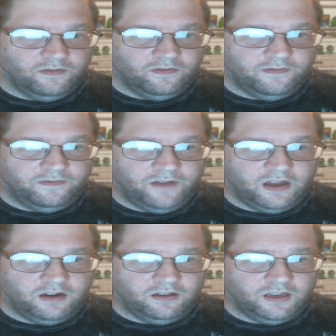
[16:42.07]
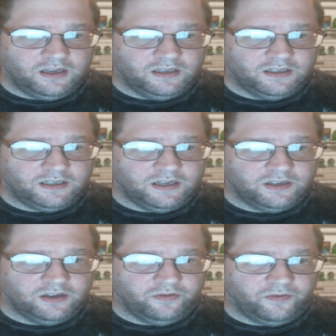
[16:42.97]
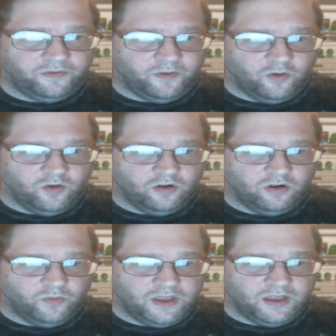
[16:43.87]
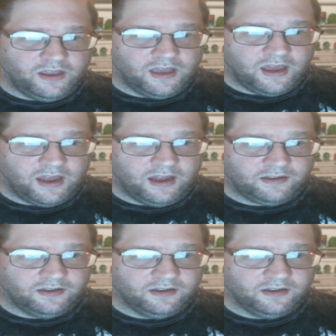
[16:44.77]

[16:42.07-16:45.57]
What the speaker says: Finally, in Season 4, we get